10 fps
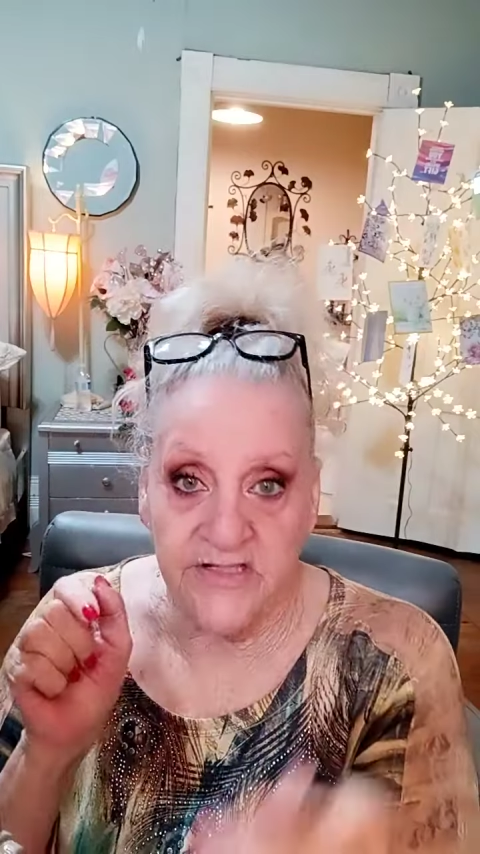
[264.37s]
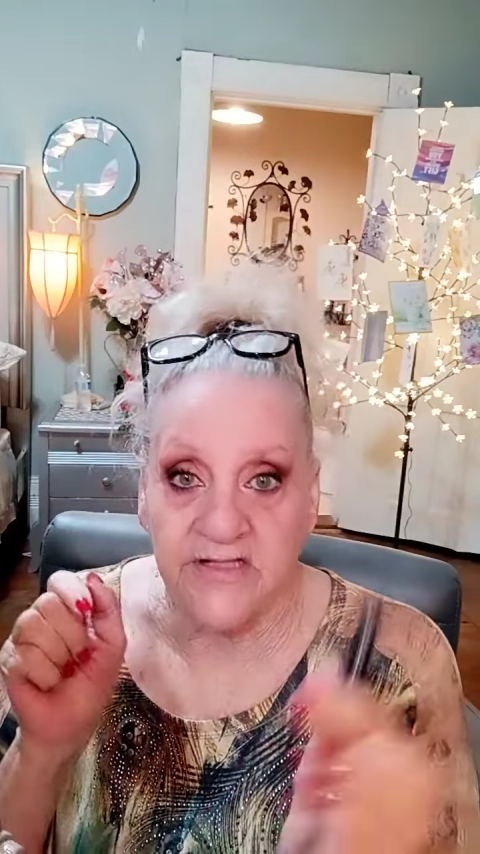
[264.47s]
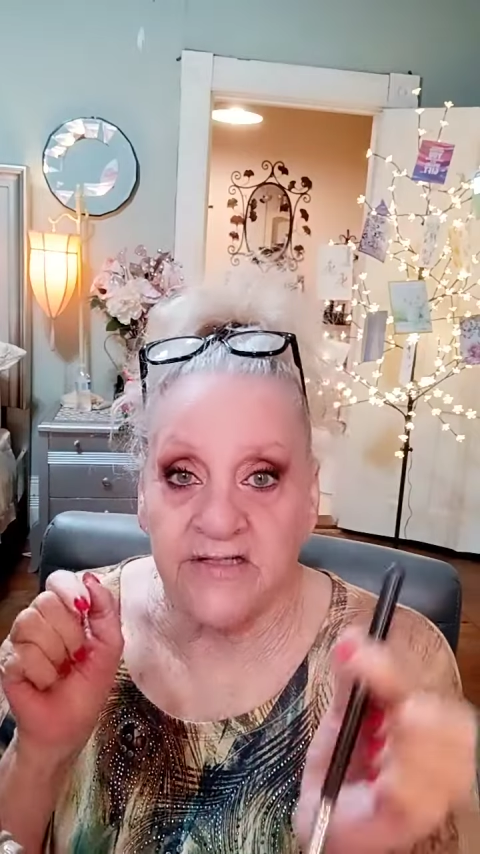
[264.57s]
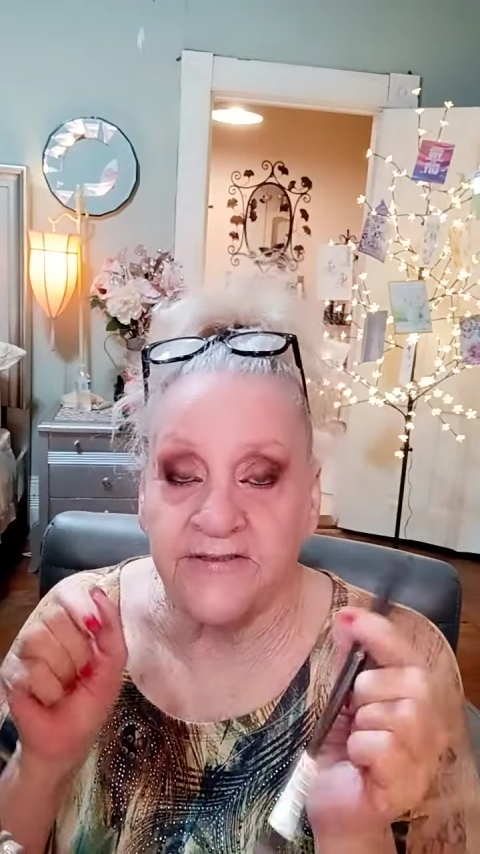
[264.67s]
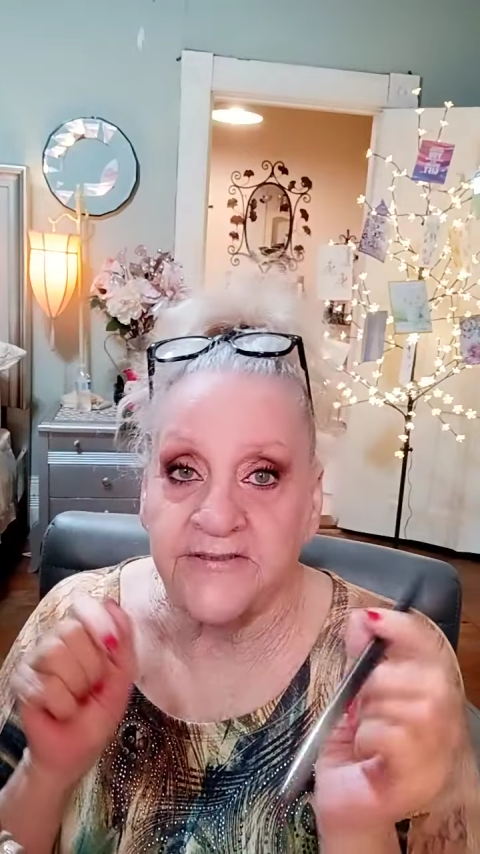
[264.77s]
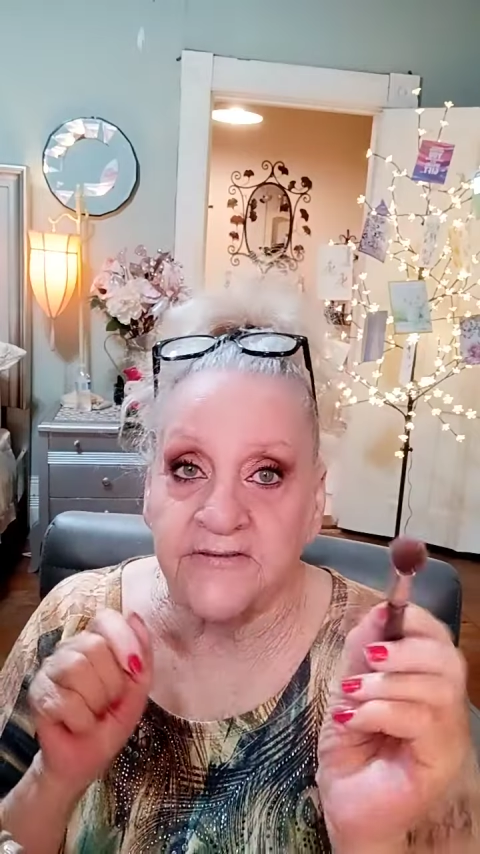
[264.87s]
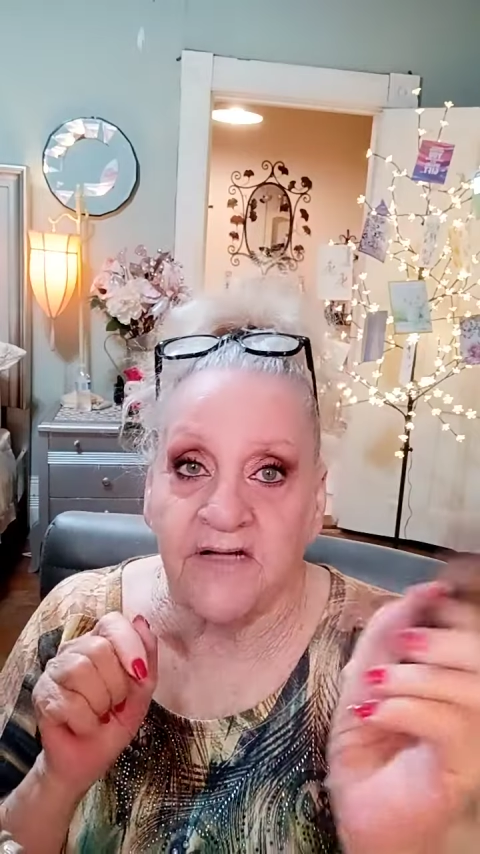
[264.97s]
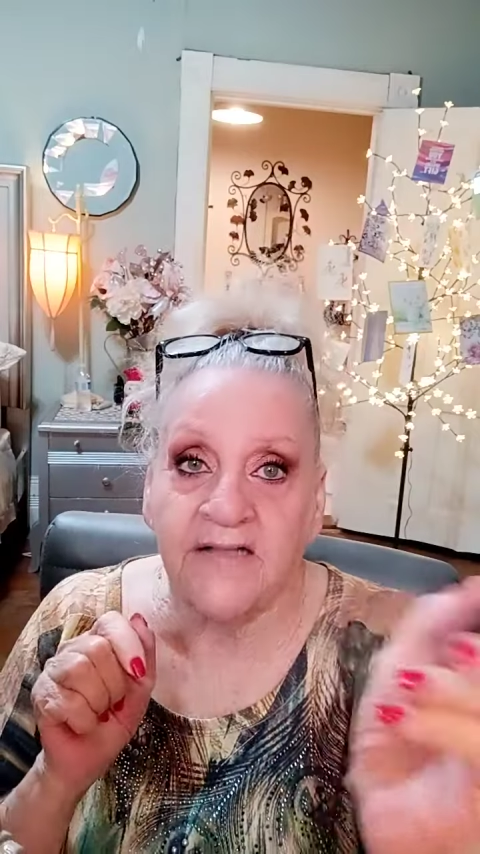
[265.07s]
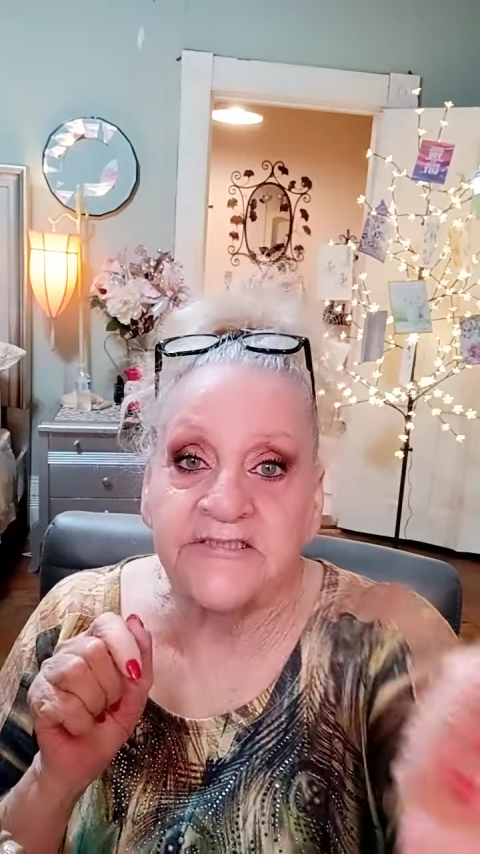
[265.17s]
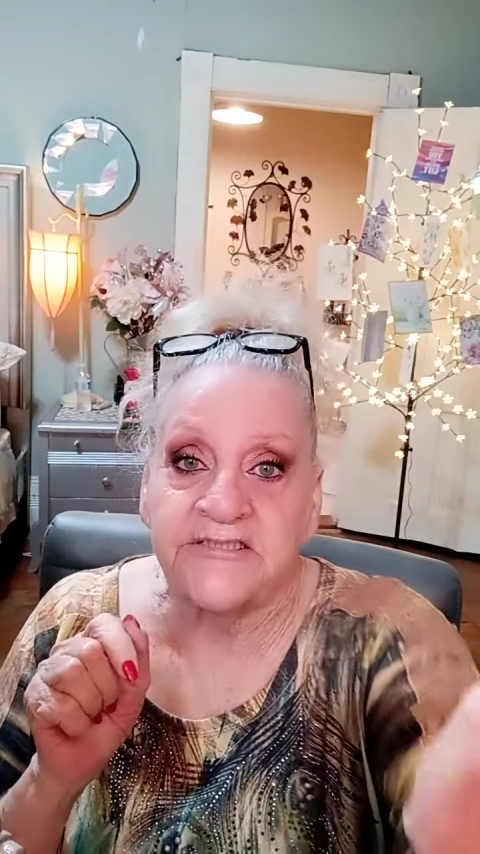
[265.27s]
to get I
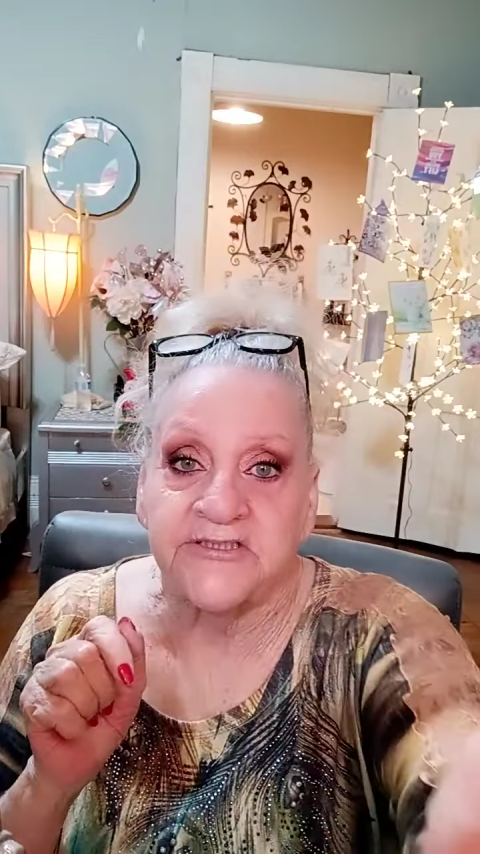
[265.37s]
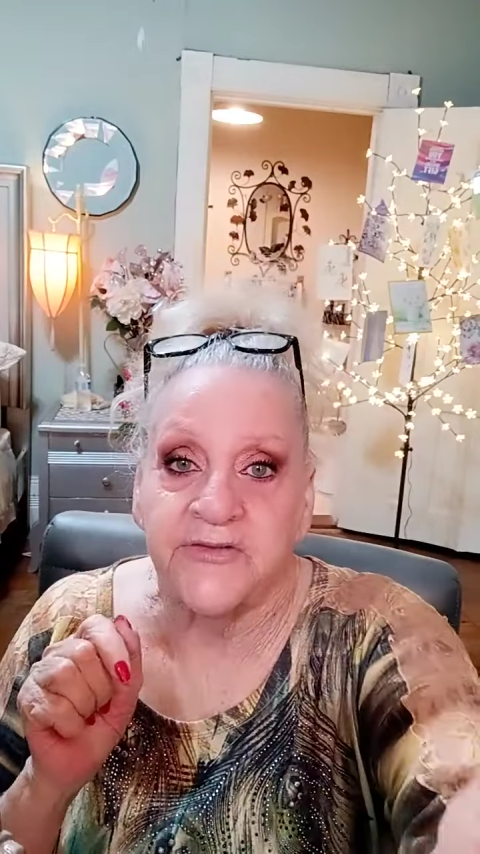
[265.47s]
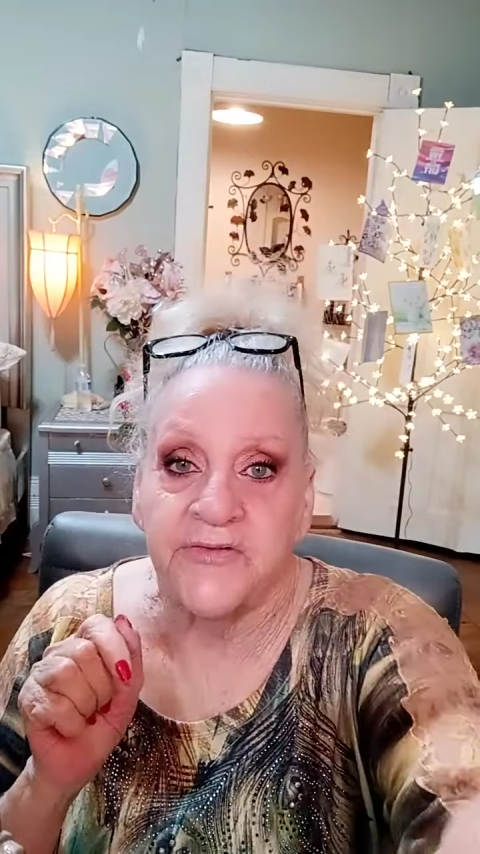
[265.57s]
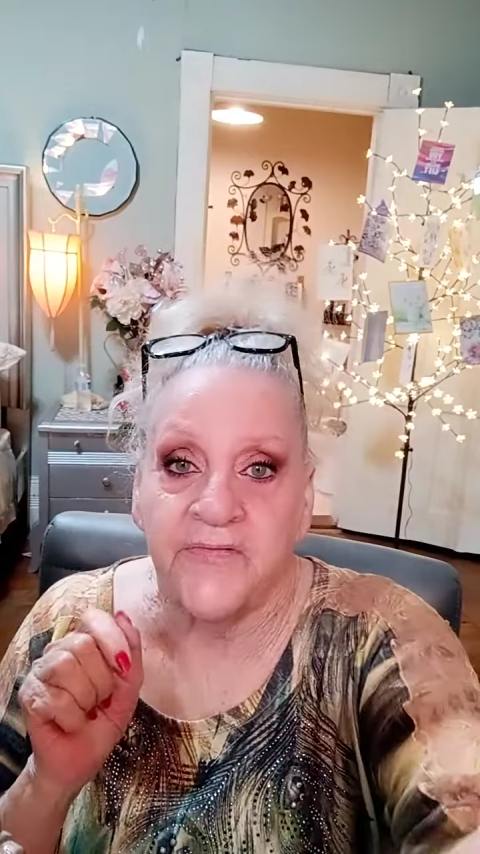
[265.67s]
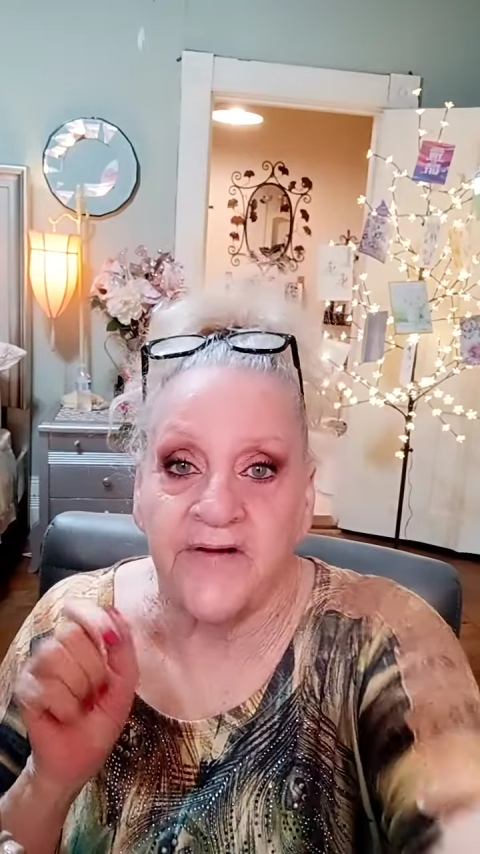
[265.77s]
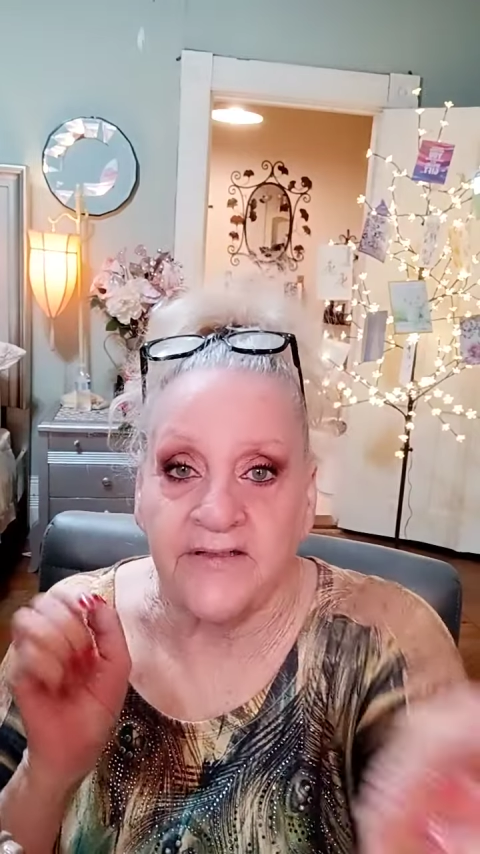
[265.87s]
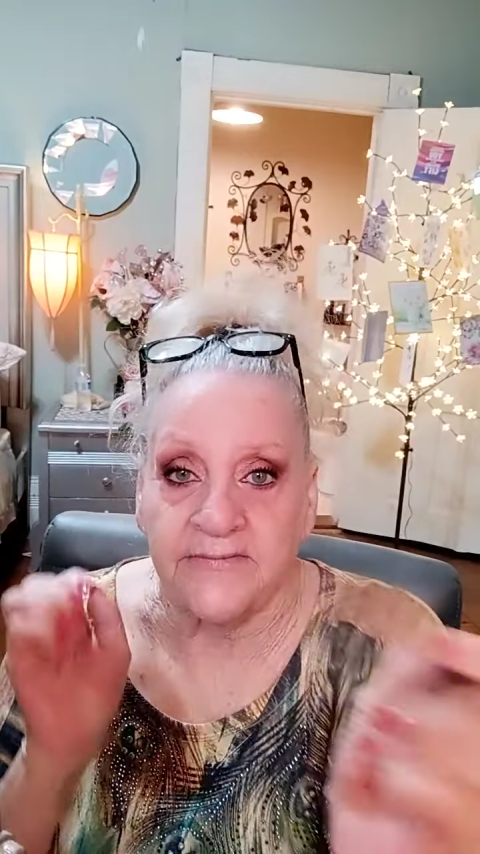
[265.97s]
need a new